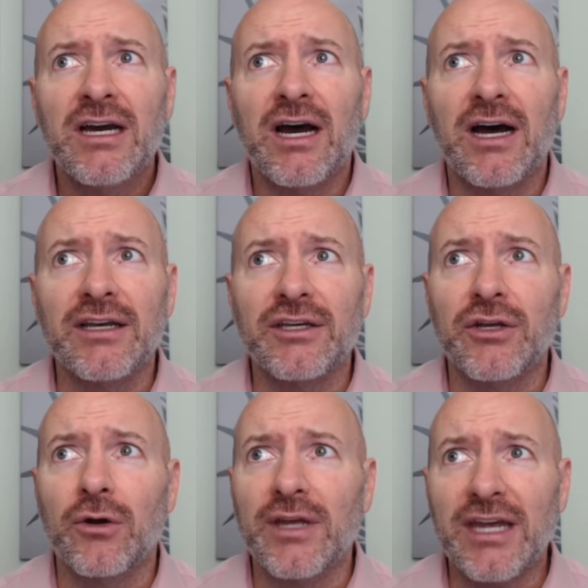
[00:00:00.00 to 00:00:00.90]
uh, you
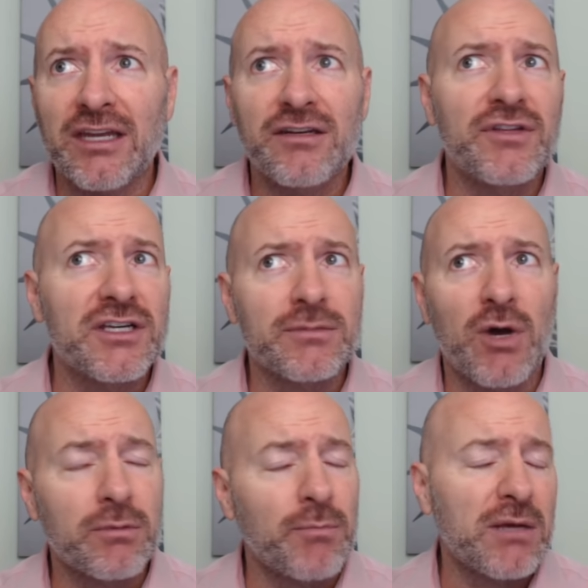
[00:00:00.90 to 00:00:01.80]
know, end of this
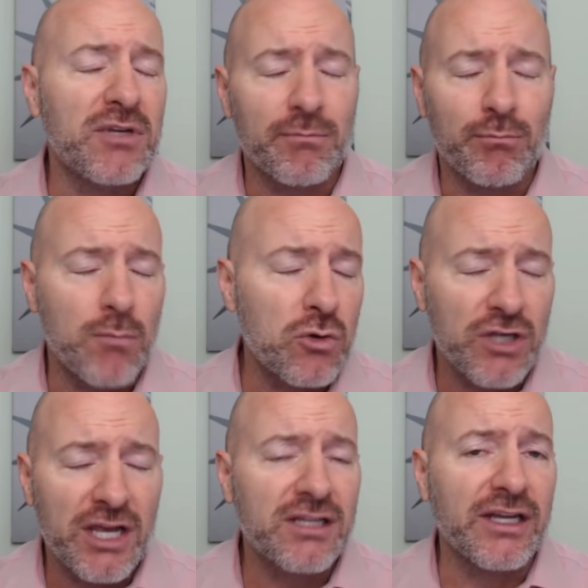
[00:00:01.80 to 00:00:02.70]
month, maybe it,
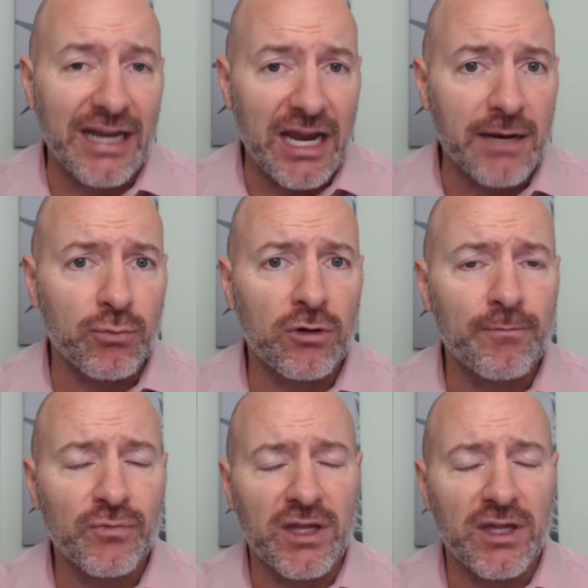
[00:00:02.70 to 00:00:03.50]
most likely in April.